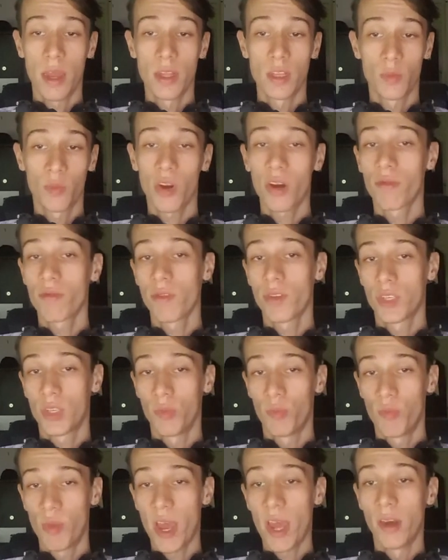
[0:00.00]
and its preference
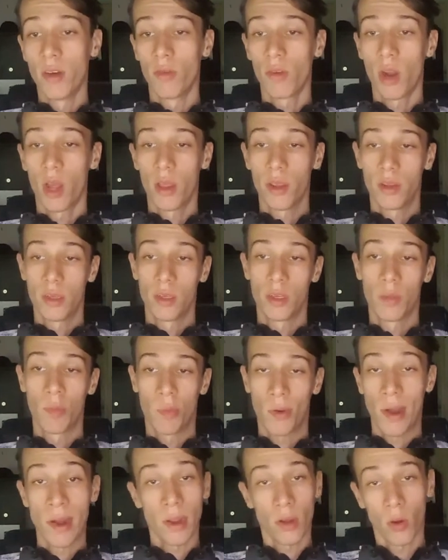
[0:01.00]
to bend rather than to
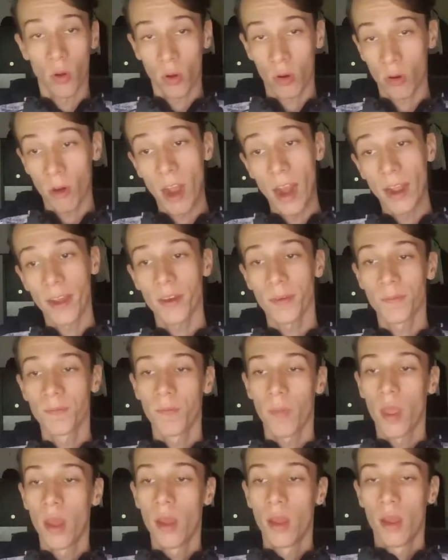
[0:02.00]
break or crack.
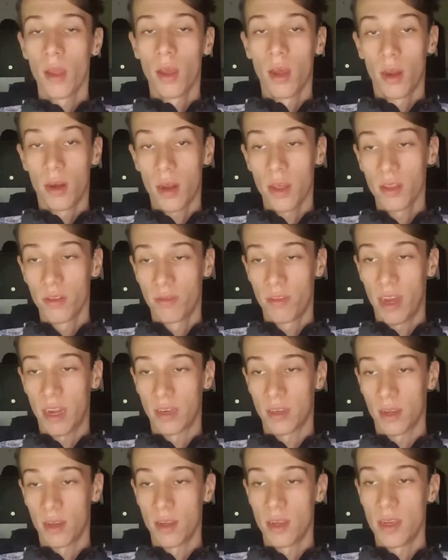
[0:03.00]
Another
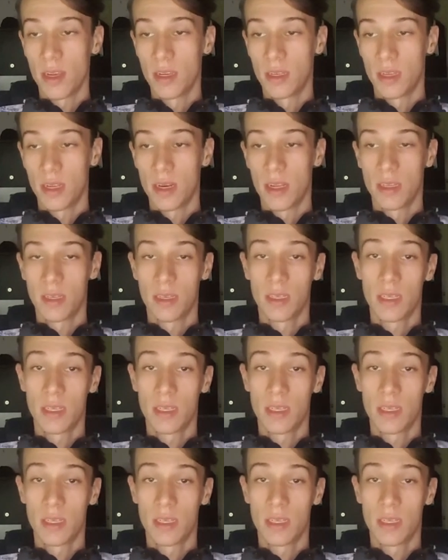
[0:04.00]
factor is that its